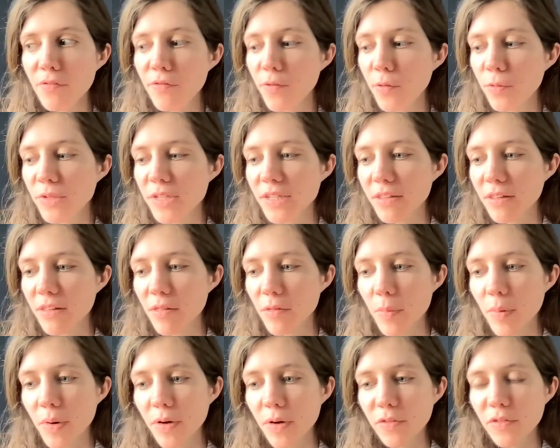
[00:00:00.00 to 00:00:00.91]
flaunted in
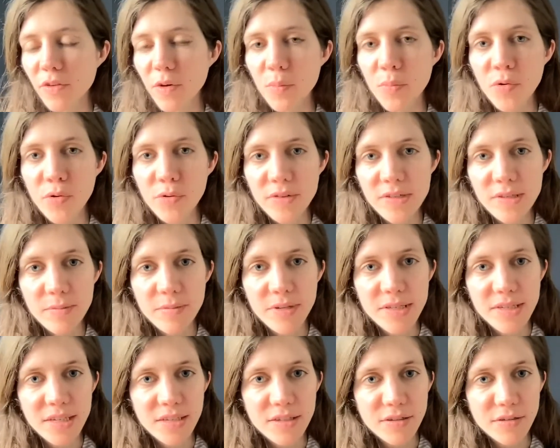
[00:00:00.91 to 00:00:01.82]
the past her
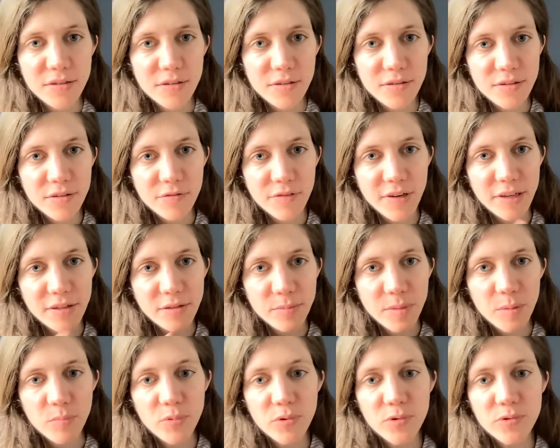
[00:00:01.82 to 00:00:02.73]
proximity to
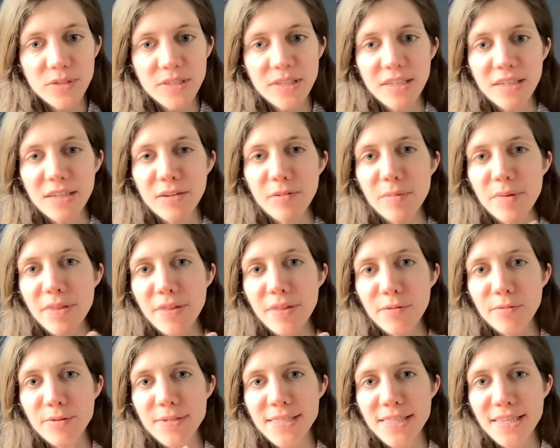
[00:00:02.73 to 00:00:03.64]
Vladimir Putin. I mean,
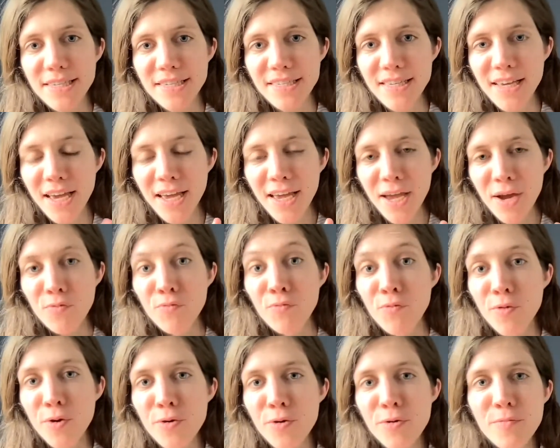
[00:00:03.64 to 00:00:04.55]
there was this
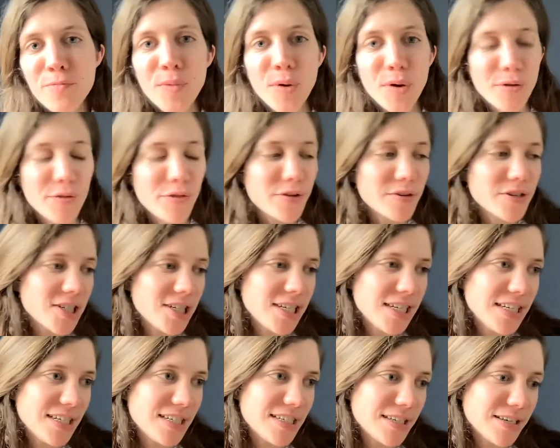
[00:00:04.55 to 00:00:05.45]
rumour that
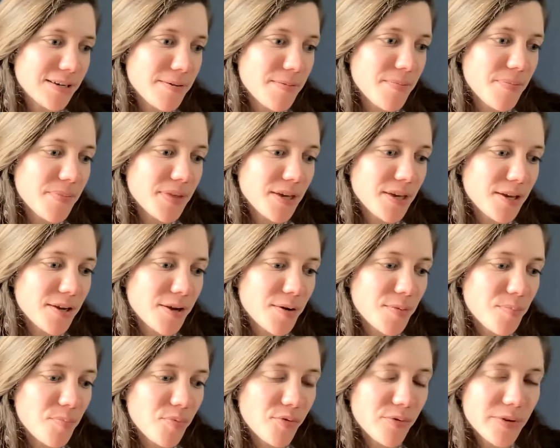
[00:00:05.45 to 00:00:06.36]
she'd,
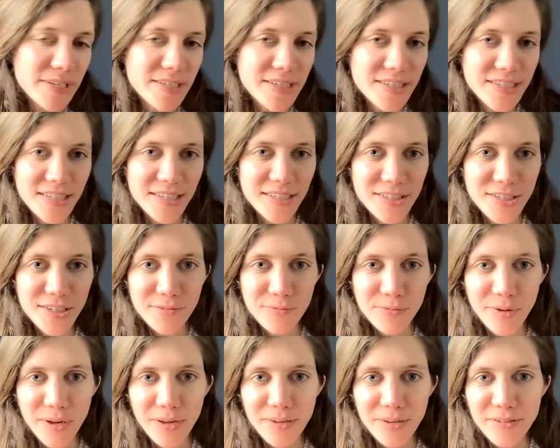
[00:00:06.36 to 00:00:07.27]
printed,
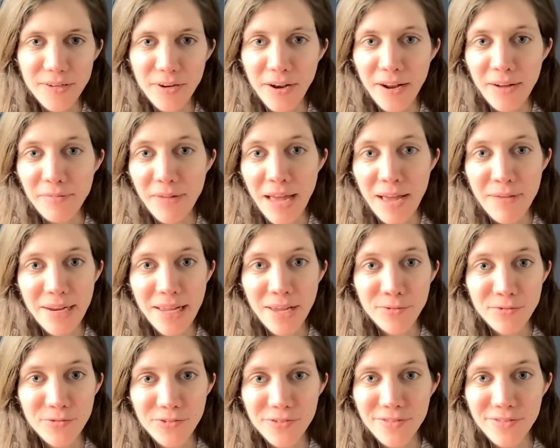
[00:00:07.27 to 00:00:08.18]
I don't know how many
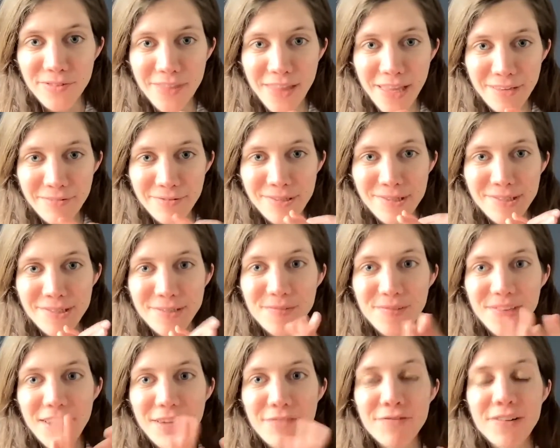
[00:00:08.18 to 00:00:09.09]
hundreds of thousands
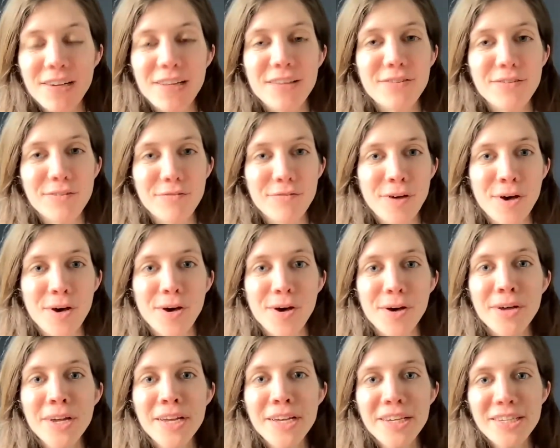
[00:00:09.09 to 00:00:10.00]
of leaflets of
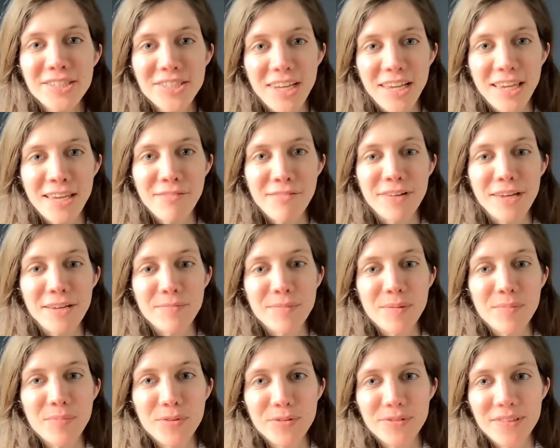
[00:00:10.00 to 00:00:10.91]
her shaking
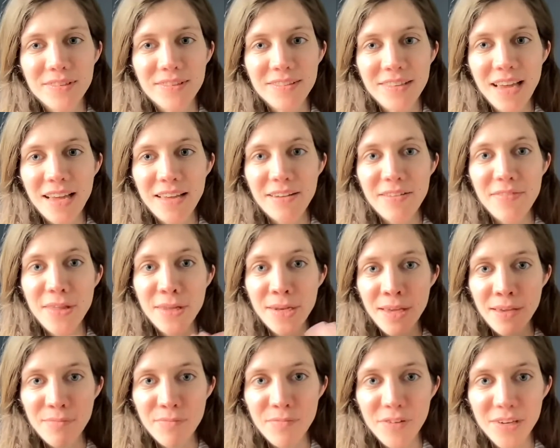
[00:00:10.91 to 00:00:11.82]
Vladimir Putin's hand, and then
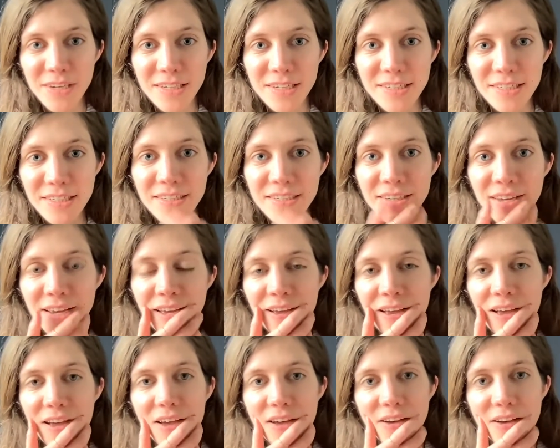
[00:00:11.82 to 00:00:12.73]
he invaded,
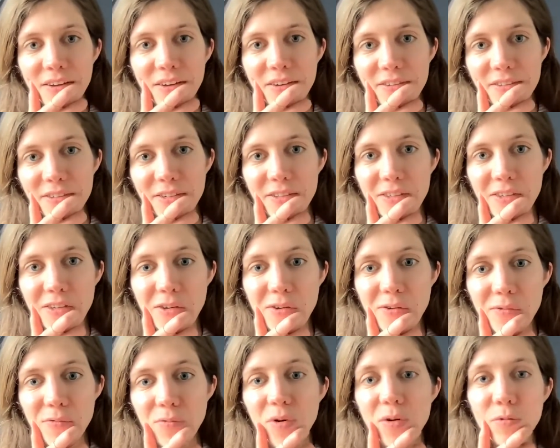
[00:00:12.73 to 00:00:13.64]

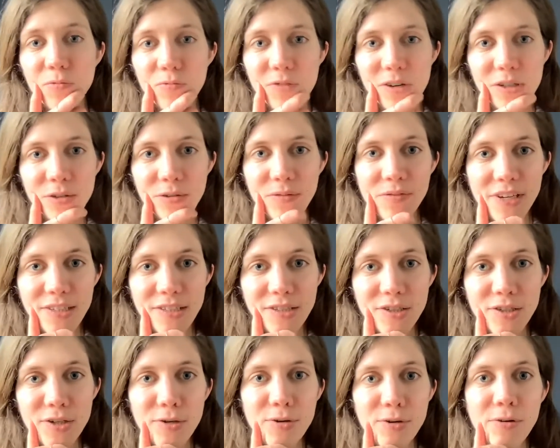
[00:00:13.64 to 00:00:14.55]
Russia invaded
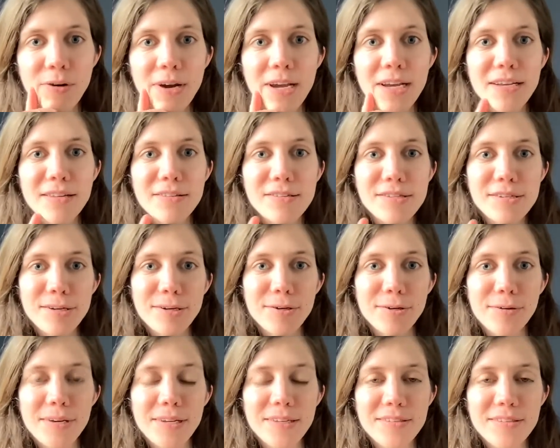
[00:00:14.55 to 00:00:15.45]
Ukraine.
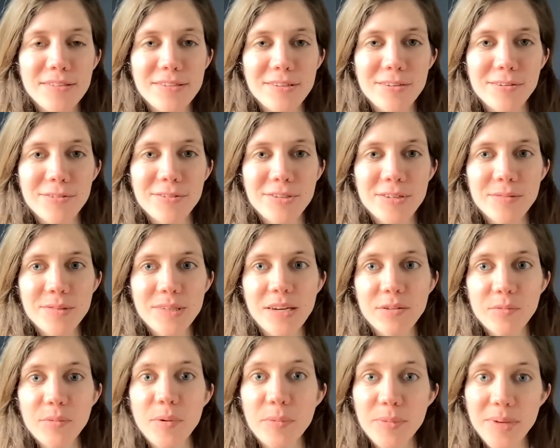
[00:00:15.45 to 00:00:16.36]
And so she was
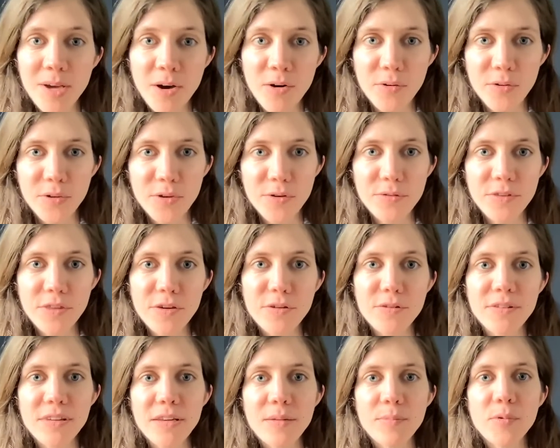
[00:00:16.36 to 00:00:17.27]
like, oh, well, we can't use
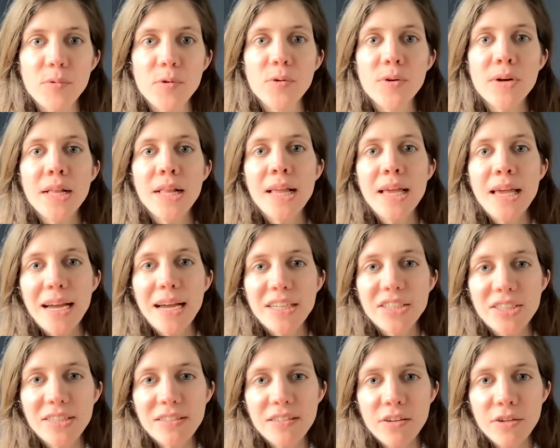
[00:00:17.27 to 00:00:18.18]
those anymore. And
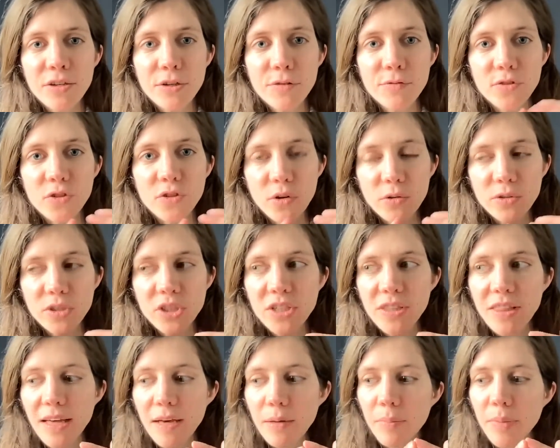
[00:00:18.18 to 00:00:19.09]
she's kind of
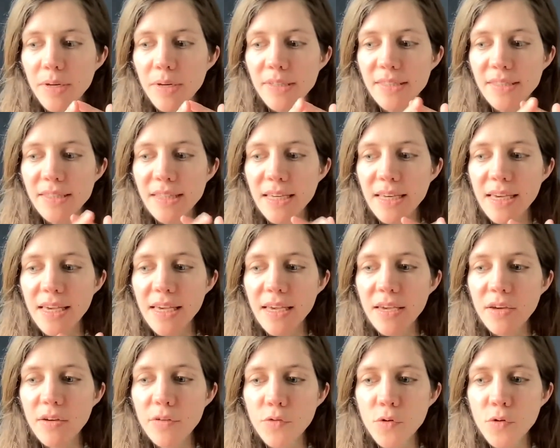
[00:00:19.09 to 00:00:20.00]
dodged that by
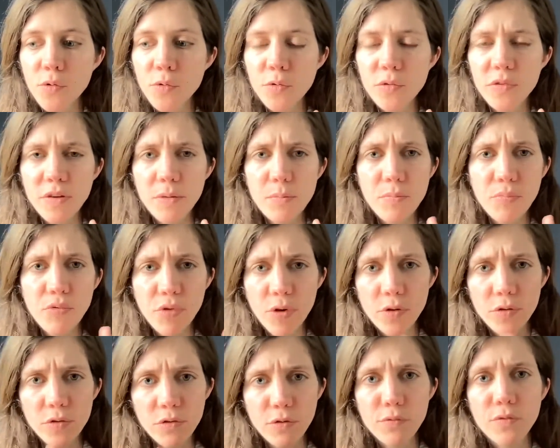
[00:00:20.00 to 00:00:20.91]
saying, of course, I'm
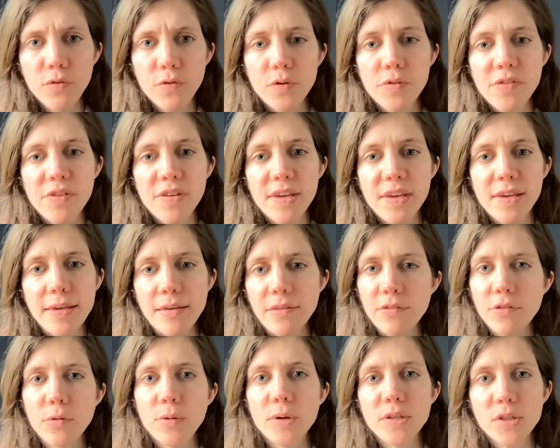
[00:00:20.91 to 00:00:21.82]
pro-sovereignty,
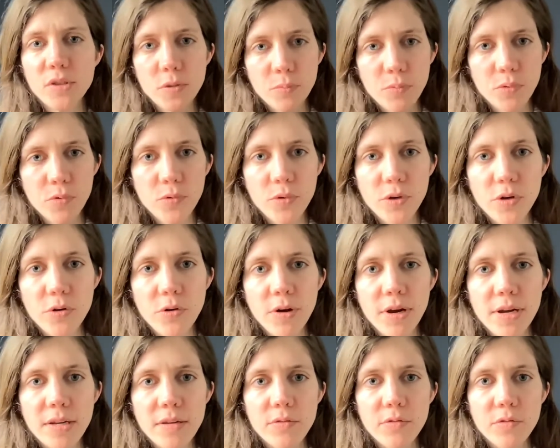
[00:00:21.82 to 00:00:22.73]
so I support
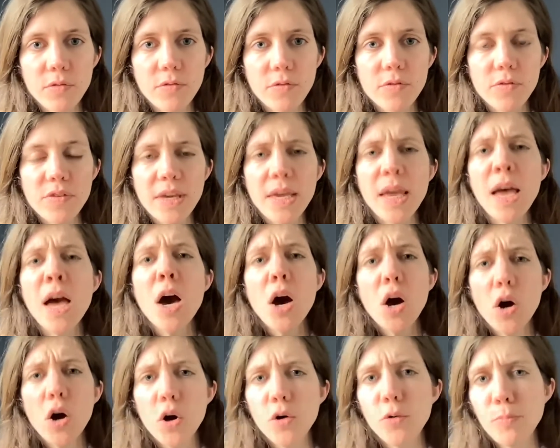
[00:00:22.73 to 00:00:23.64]
Ukrainian sovereignty.
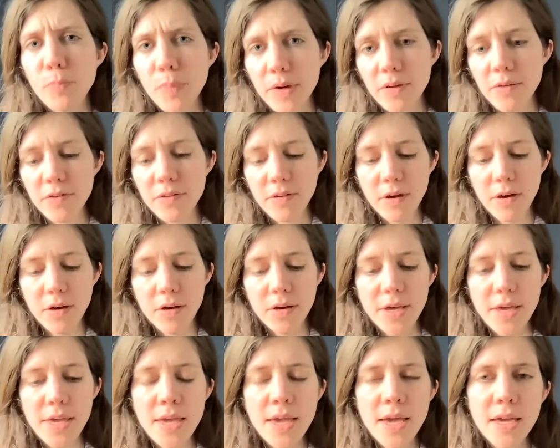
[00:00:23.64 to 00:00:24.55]
Oh, but
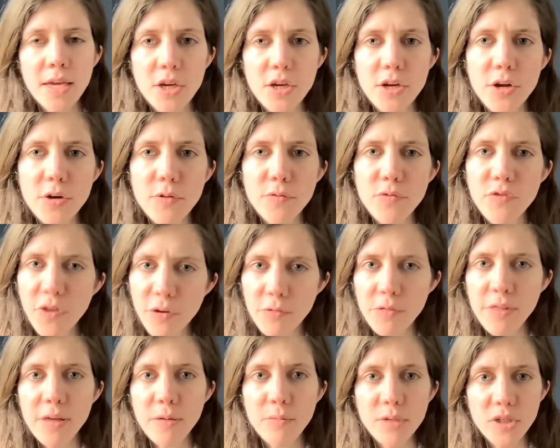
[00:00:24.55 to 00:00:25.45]
I,
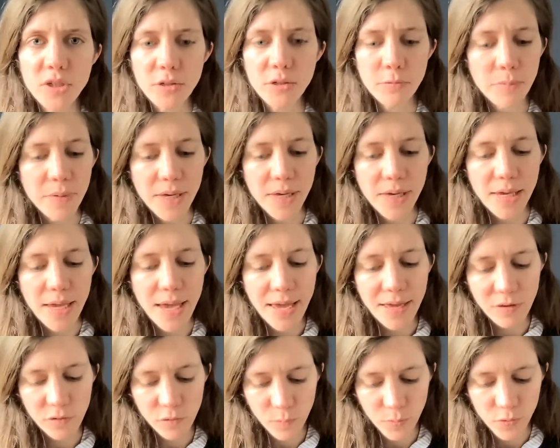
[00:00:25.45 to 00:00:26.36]
don't think we should be
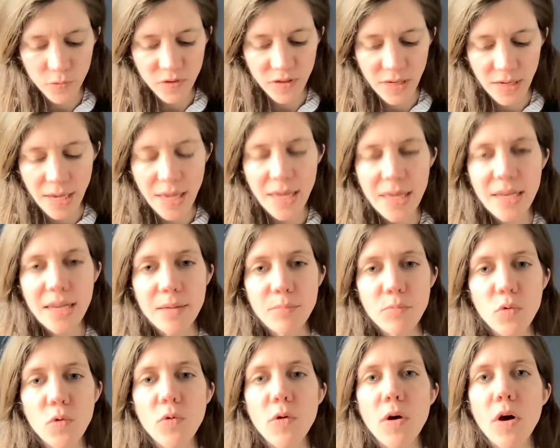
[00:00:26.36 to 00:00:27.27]
exporting any
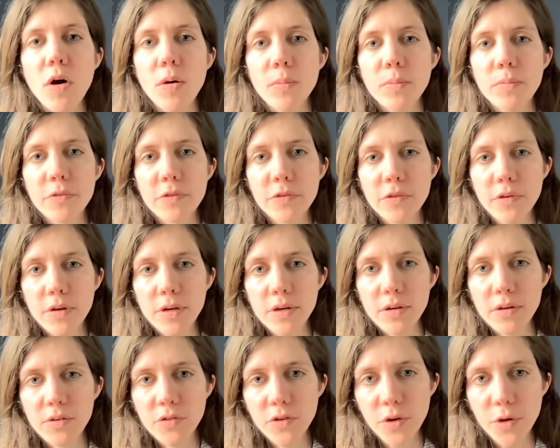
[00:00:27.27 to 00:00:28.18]
more arms
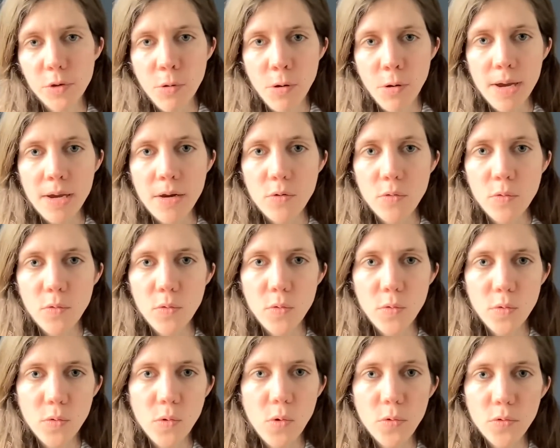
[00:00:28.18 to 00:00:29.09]
to Ukraine
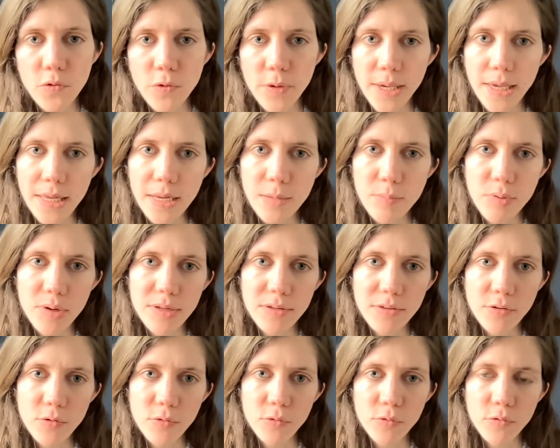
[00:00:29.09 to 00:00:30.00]
or doing any
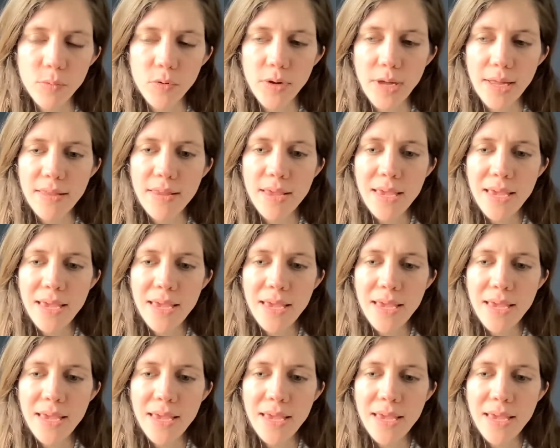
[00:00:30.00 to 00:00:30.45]
political support.